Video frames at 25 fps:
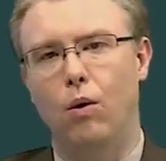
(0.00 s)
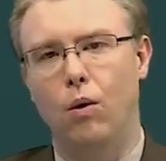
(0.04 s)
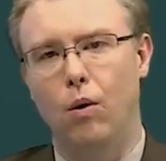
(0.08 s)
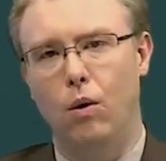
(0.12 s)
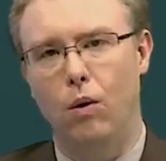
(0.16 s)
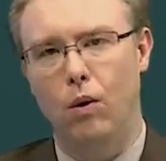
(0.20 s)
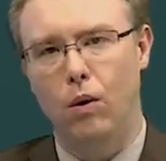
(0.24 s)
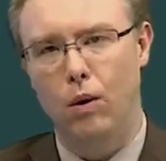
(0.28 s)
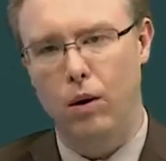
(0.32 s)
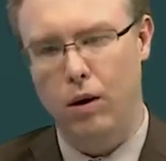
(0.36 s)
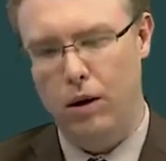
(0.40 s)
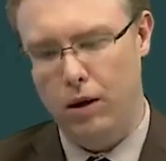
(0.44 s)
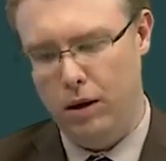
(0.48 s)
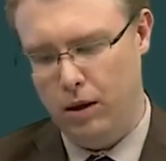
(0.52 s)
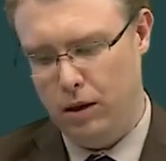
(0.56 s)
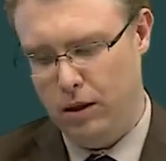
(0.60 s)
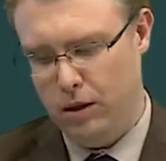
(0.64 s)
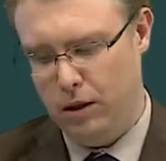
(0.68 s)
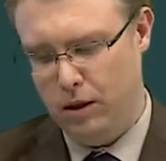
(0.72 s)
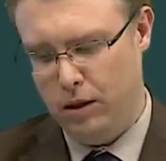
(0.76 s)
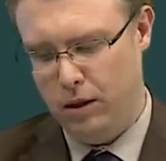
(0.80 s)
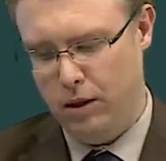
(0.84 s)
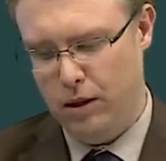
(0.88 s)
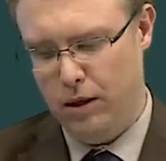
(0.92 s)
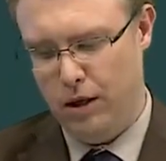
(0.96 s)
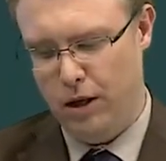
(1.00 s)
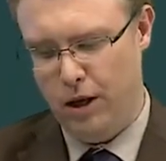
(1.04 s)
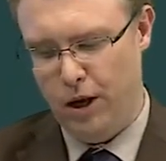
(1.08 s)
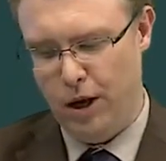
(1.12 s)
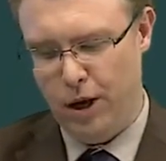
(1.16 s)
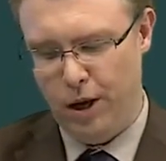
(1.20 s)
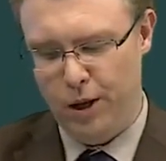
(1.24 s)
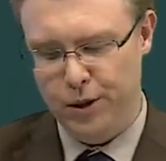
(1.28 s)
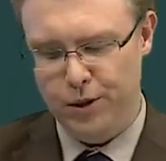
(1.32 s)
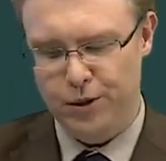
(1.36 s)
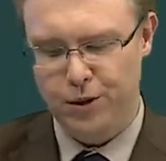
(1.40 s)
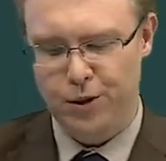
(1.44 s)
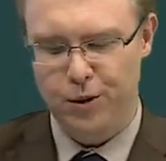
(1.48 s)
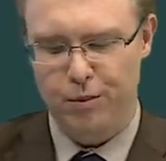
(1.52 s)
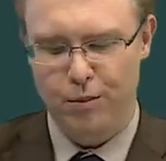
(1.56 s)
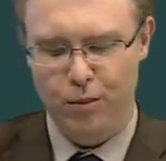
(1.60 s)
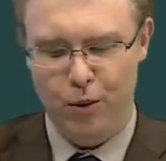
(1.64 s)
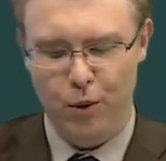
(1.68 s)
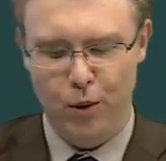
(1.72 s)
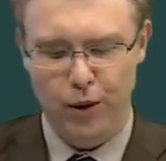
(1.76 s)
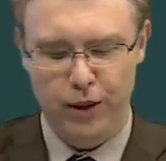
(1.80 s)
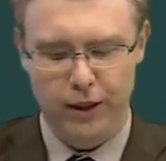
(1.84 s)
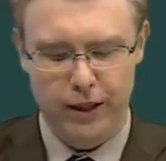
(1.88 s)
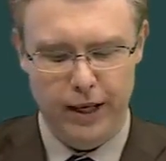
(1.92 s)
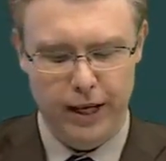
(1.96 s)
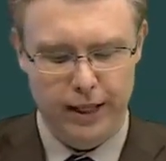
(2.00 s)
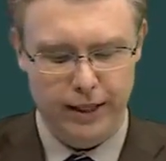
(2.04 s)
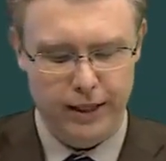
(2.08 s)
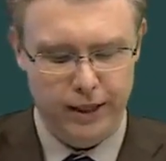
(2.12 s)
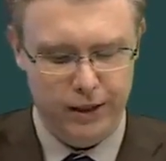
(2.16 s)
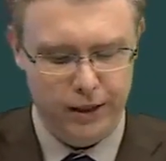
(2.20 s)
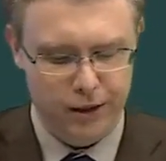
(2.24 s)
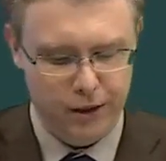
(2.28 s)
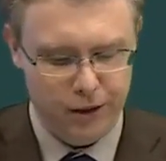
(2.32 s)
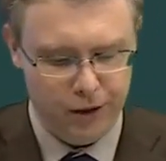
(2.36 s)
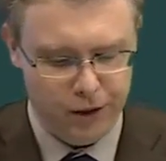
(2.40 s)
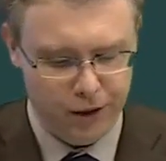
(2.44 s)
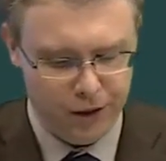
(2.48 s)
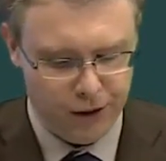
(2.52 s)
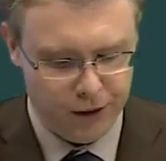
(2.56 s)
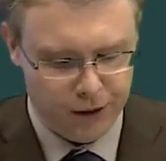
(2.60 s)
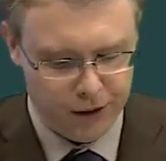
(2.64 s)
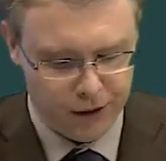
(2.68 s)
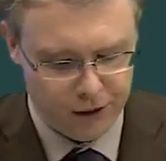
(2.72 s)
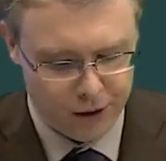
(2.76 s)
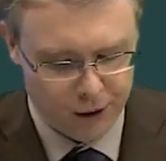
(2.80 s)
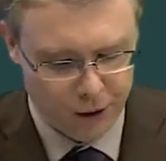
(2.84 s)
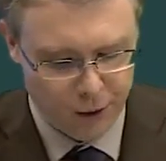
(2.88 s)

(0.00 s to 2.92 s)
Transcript: or a subordinating conjunction.